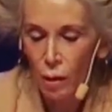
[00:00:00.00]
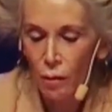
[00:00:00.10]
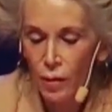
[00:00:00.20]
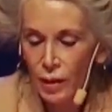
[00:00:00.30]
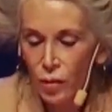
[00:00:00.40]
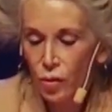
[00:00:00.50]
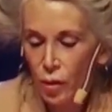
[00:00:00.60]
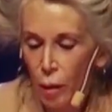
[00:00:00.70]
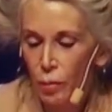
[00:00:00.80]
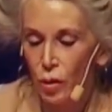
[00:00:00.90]
These
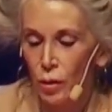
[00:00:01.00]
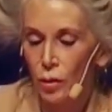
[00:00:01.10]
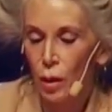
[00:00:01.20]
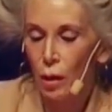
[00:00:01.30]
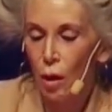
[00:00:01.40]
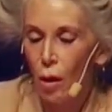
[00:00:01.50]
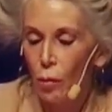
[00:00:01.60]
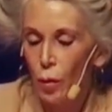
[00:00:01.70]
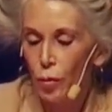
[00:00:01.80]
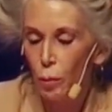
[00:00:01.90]
assumptions,
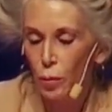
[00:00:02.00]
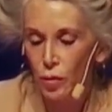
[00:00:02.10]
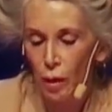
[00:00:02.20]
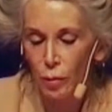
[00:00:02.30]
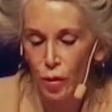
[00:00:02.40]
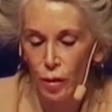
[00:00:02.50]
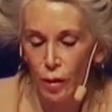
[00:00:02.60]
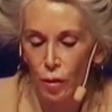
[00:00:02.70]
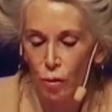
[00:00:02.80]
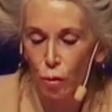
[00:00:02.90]
along with the presumption
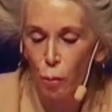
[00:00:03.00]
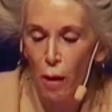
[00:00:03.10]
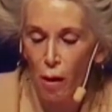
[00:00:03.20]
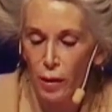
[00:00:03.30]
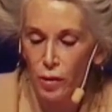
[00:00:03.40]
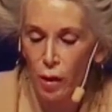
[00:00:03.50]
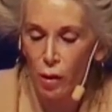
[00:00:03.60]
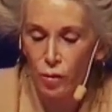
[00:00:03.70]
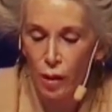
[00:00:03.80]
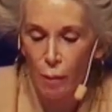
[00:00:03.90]
that the two parties
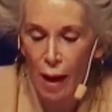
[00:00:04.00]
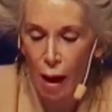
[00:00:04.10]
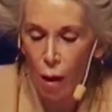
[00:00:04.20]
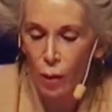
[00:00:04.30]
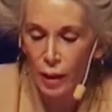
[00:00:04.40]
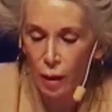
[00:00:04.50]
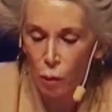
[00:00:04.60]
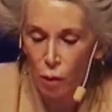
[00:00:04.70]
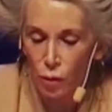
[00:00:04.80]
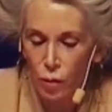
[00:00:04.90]
are somehow
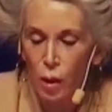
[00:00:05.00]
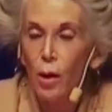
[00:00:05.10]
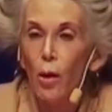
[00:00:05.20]
equals,